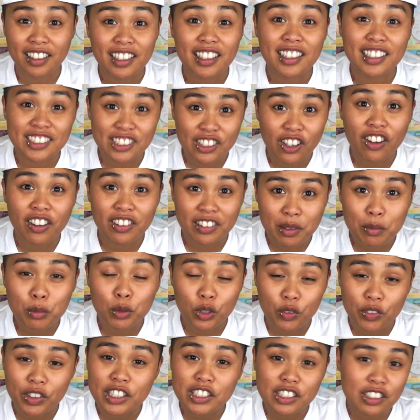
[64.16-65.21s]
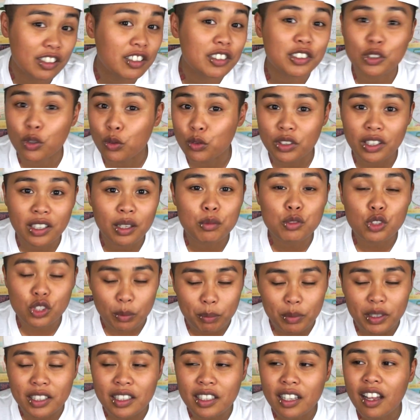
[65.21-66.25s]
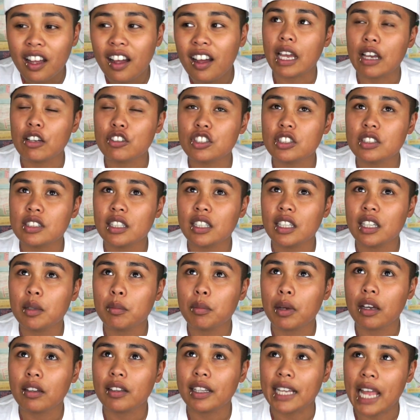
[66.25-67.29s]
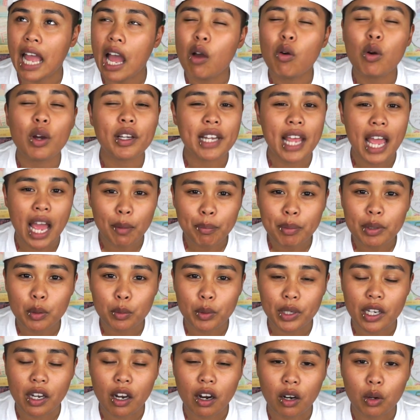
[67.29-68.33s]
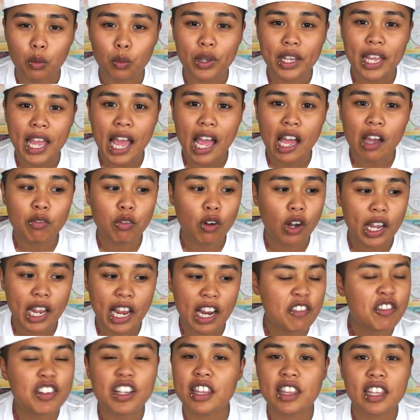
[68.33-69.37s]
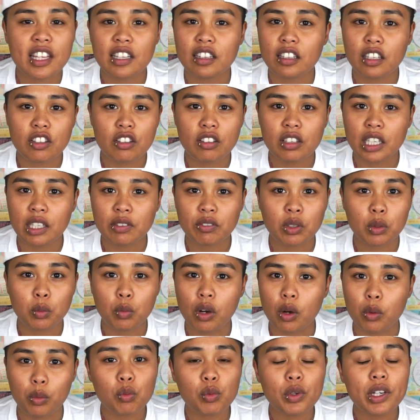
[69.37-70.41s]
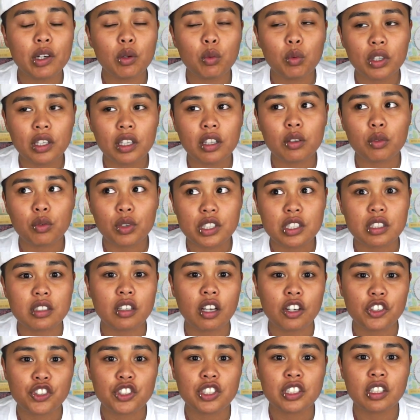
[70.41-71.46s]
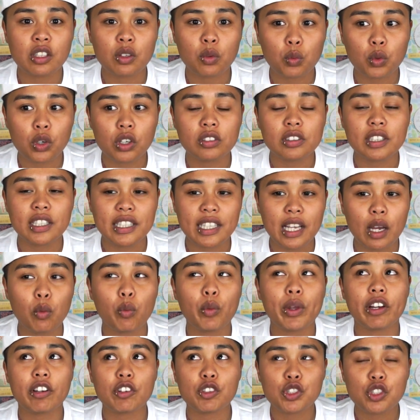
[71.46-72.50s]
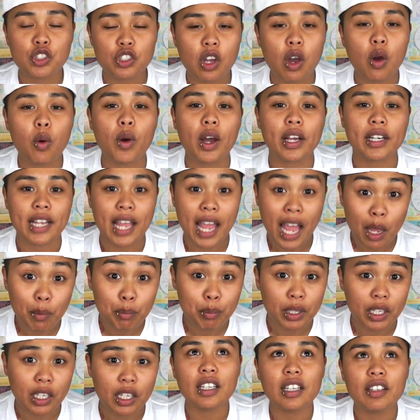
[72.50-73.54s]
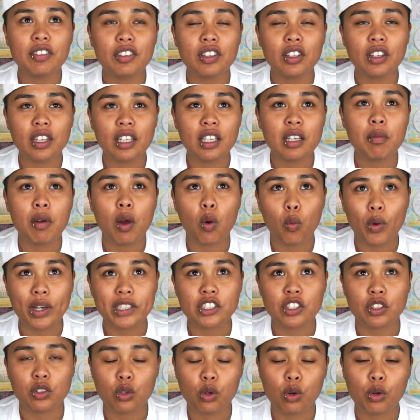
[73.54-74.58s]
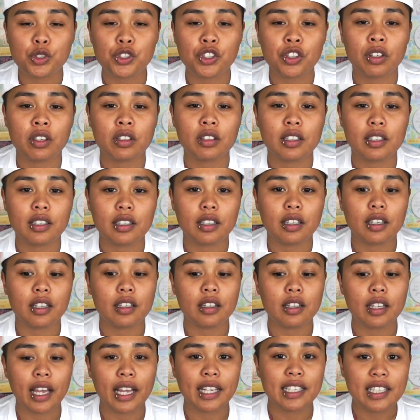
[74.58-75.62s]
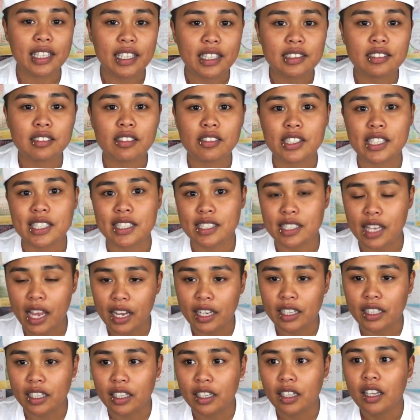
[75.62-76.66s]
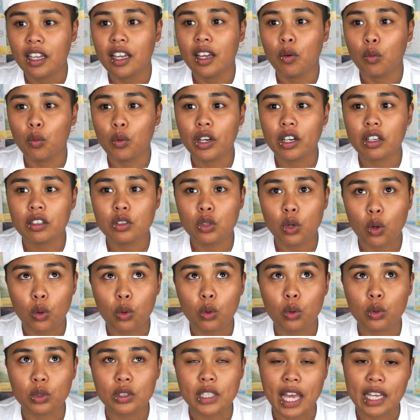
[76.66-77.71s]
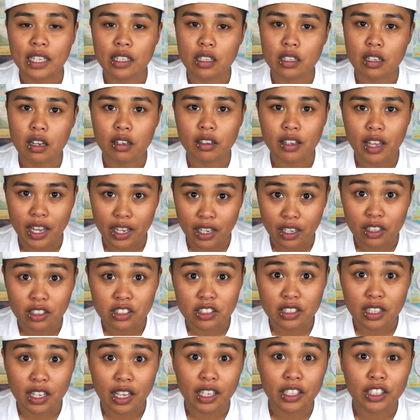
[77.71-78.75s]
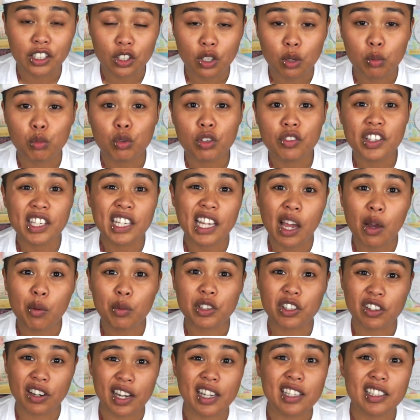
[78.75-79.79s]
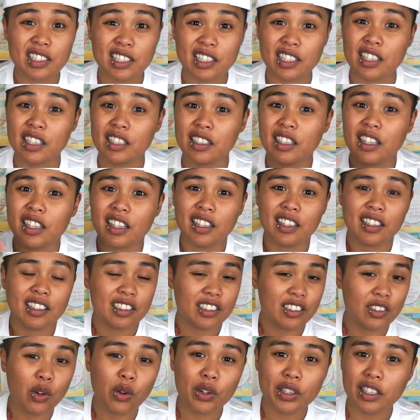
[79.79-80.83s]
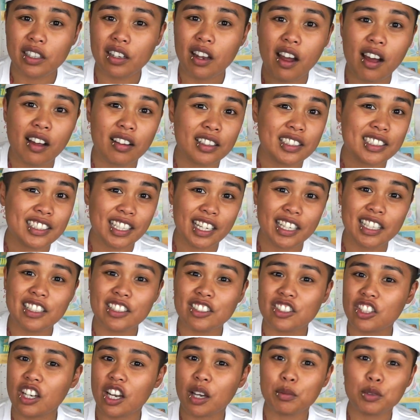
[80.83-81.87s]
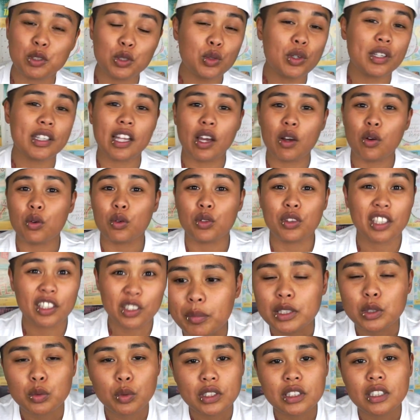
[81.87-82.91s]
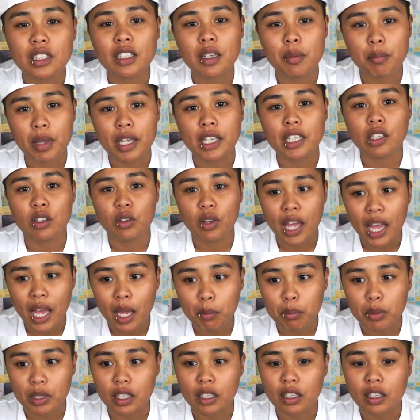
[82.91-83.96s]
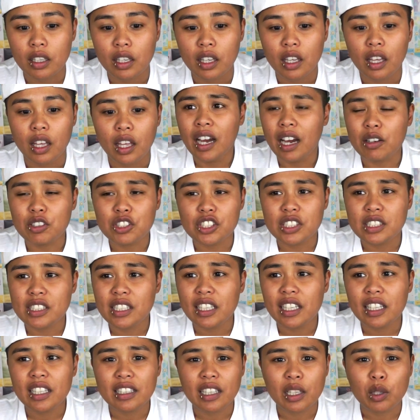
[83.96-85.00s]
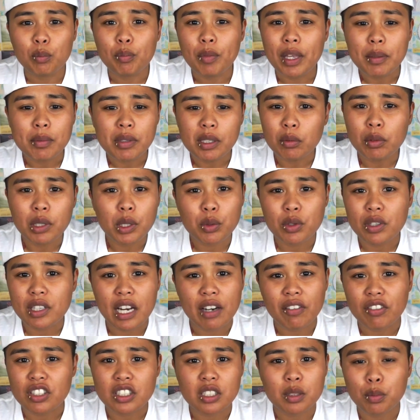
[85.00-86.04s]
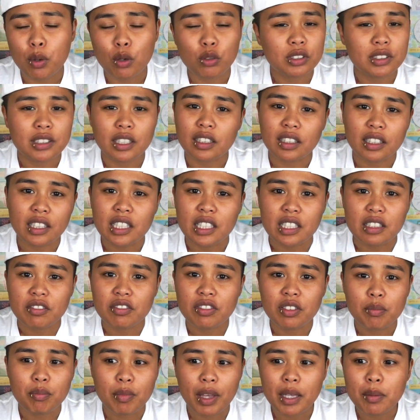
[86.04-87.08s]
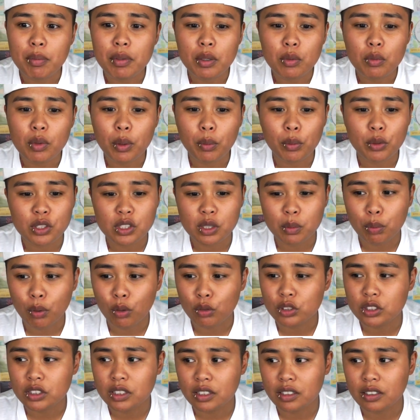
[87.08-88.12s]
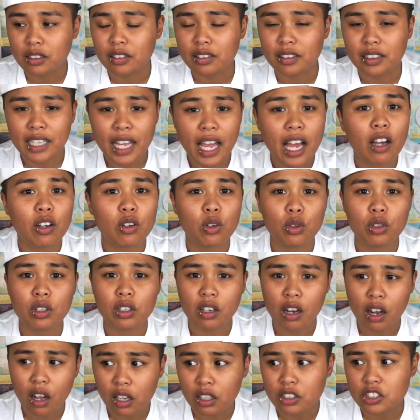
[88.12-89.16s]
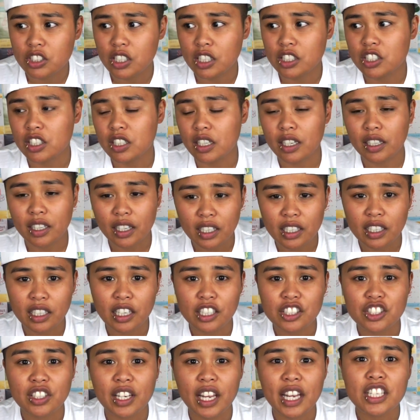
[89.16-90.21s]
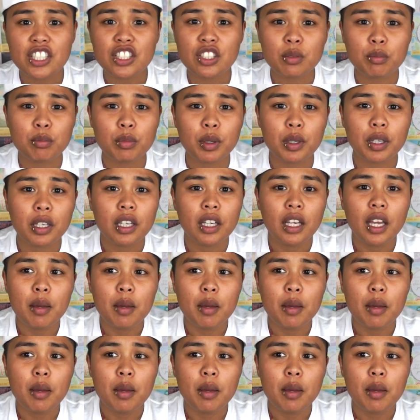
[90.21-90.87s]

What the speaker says: it is on the movie, so don't think I'm tripping. I was just thinking about like how unhappy we are. We have everything that you can ever want. We're one of the richest countries in the world, and yet we are so unhappy. If you think about Western culture and the ideas of society, we're told at a young age that, you know, moving out when you're 18, going to college, getting a job, doing that whole thing is what's gonna make you happy. I was just thinking like maybe we were never supposed to leave. Maybe we were supposed to, yeah, go to college, get an education, but